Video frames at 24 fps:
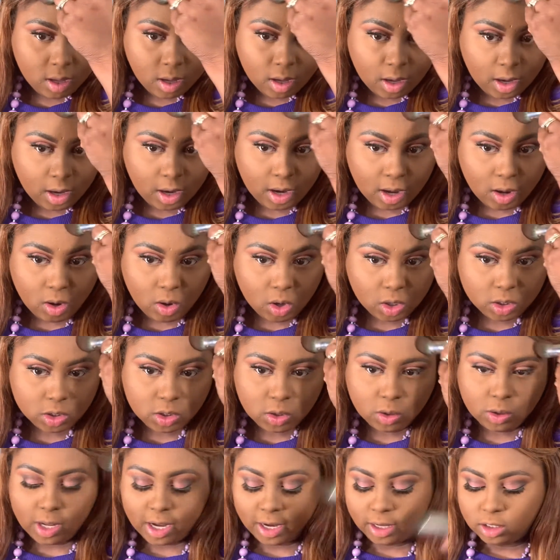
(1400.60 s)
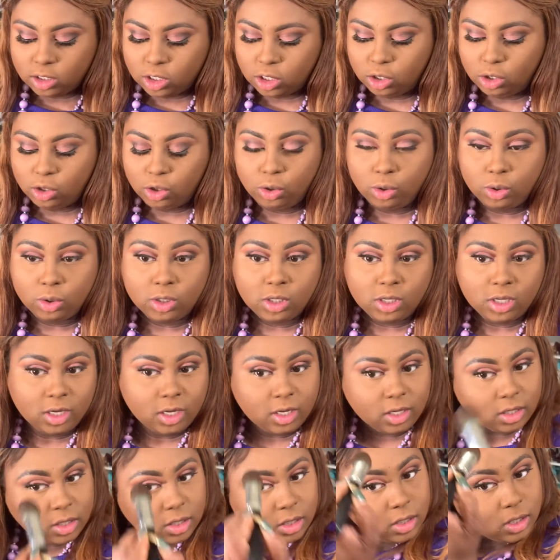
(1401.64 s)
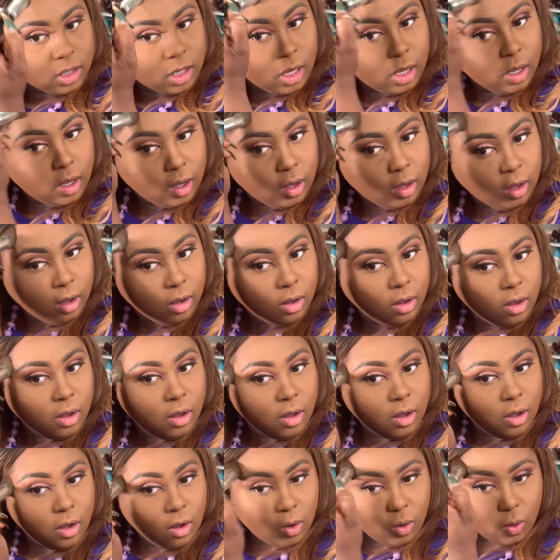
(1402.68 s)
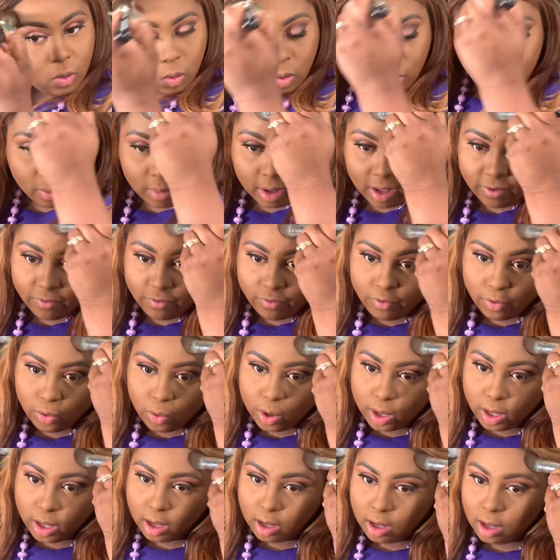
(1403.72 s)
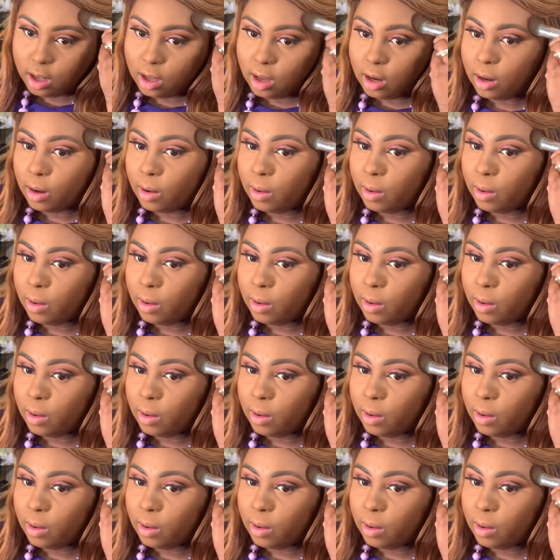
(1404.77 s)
And I also like to use this on my forehead.